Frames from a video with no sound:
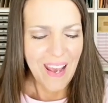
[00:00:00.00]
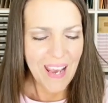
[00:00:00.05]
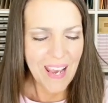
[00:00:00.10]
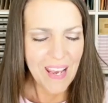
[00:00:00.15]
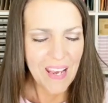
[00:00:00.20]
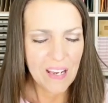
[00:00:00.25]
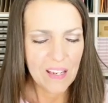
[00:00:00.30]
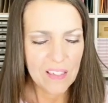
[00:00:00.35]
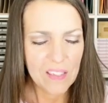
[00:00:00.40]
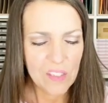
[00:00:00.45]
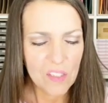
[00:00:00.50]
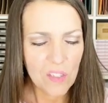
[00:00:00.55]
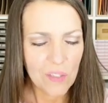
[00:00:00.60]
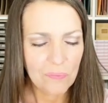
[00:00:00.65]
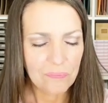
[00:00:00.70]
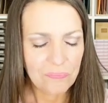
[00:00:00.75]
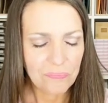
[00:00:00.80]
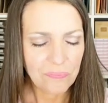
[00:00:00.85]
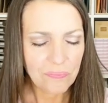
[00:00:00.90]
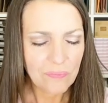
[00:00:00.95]
And
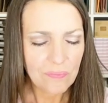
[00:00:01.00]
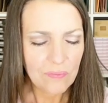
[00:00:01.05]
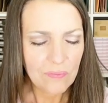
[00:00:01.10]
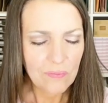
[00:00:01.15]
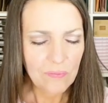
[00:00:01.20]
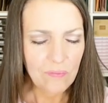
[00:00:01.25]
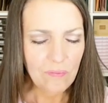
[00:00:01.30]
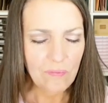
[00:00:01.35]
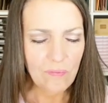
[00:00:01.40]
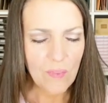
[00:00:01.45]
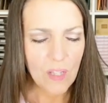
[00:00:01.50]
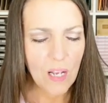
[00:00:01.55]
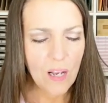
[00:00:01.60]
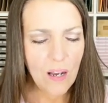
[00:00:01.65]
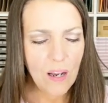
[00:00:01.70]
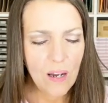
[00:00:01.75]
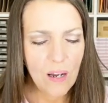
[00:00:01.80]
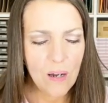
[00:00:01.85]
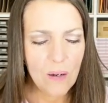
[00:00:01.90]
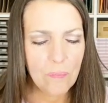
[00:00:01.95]

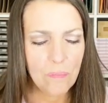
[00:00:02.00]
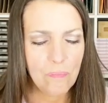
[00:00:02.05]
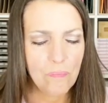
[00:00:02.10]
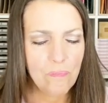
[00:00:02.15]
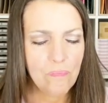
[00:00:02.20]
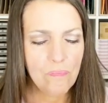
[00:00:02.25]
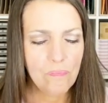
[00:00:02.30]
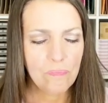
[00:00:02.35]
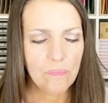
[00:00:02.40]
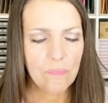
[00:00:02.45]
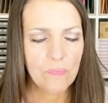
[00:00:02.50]
um,